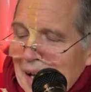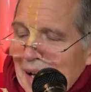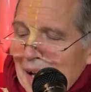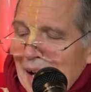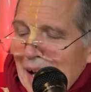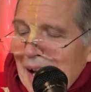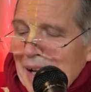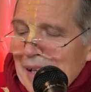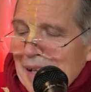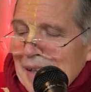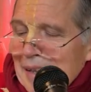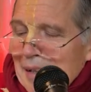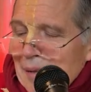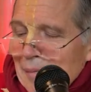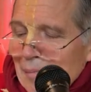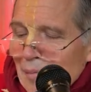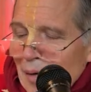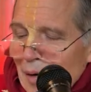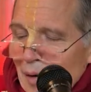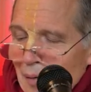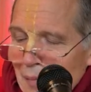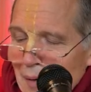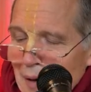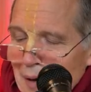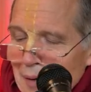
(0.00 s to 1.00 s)
At the
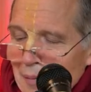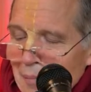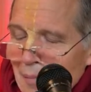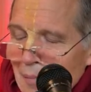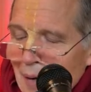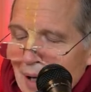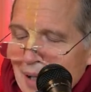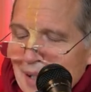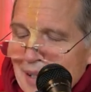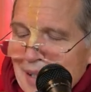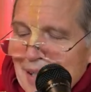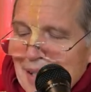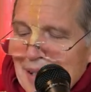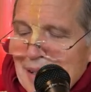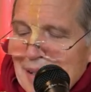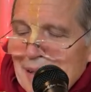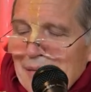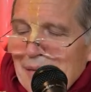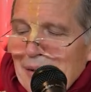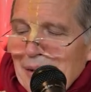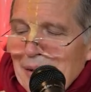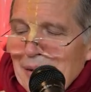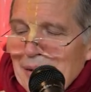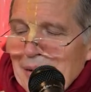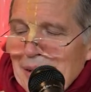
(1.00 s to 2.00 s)
moment, my dear
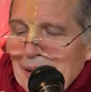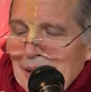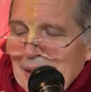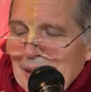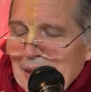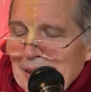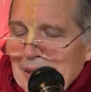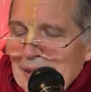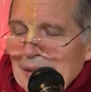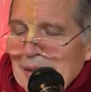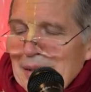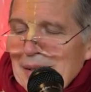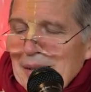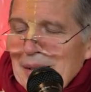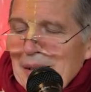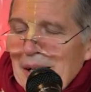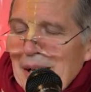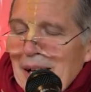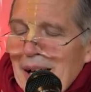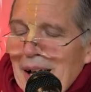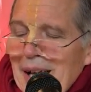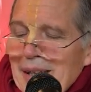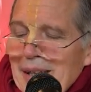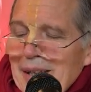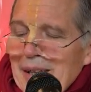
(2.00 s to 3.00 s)
devotees,
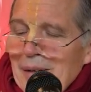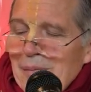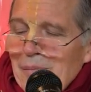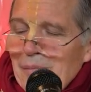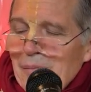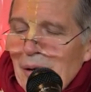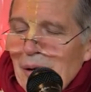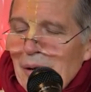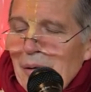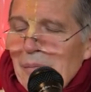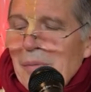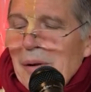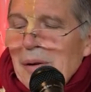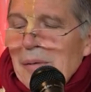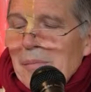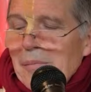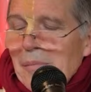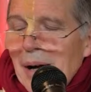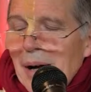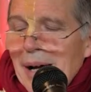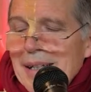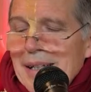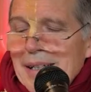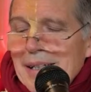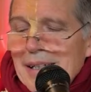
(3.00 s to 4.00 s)
at the moment,
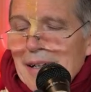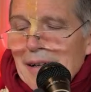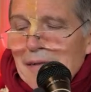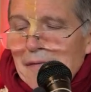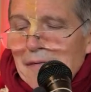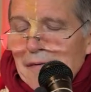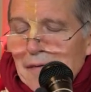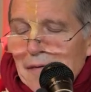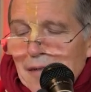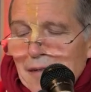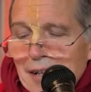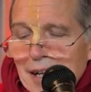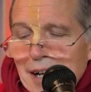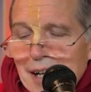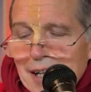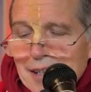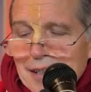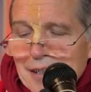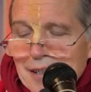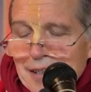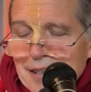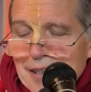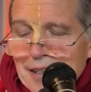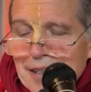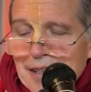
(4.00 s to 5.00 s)
my dear
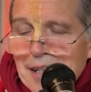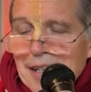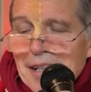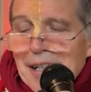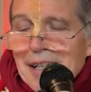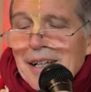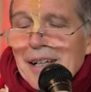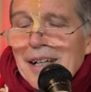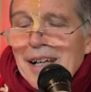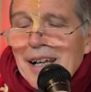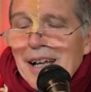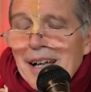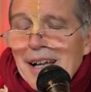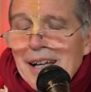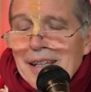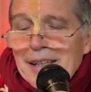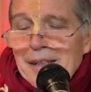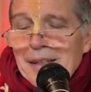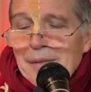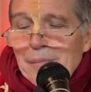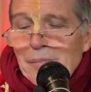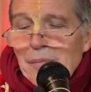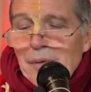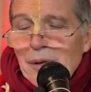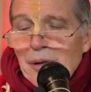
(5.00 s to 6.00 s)
friends, at
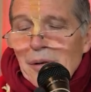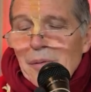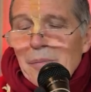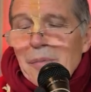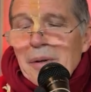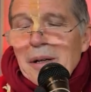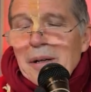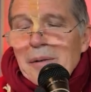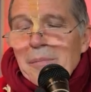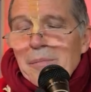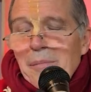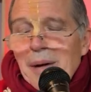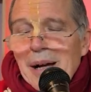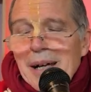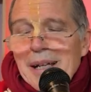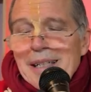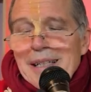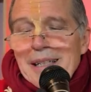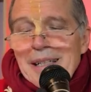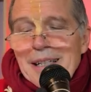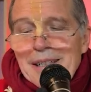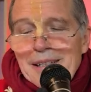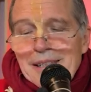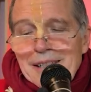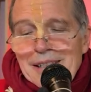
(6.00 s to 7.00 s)
the moment, my
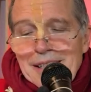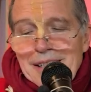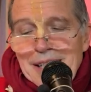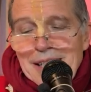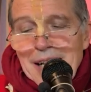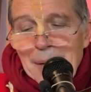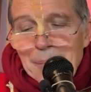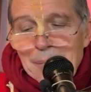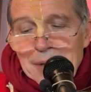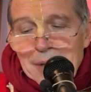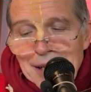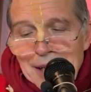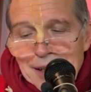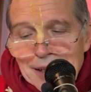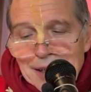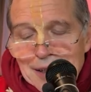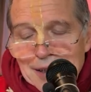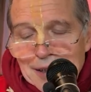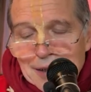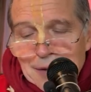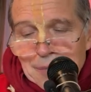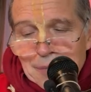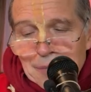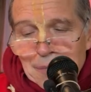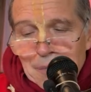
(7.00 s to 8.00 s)
dear
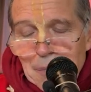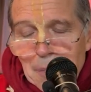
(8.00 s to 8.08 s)
skeptics,